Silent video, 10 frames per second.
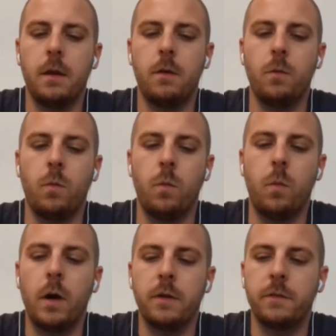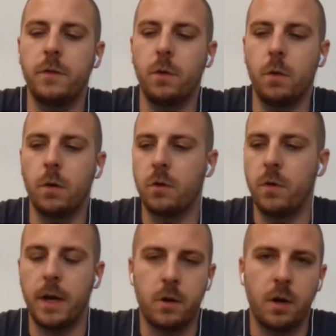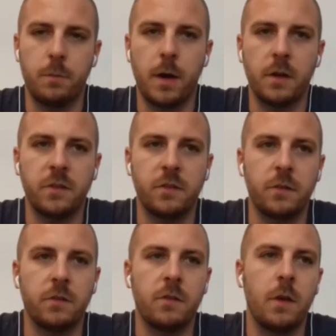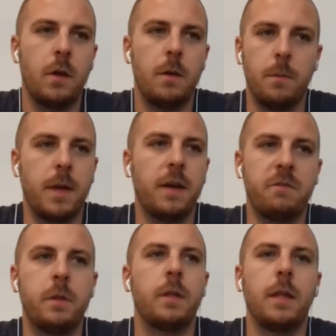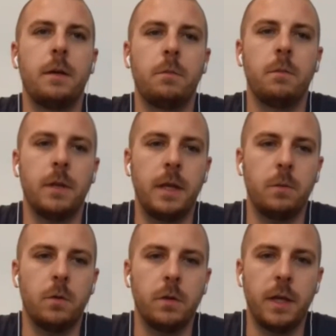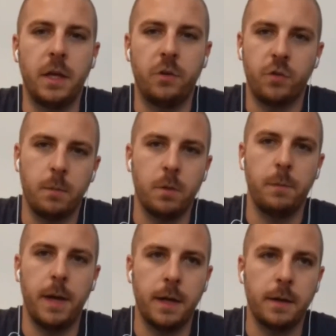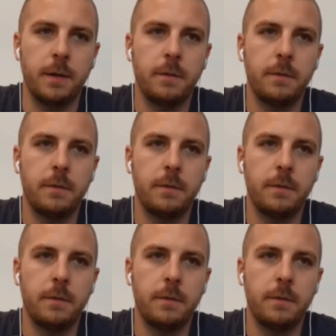one of your credit card processors may have been labeled a troubled bank.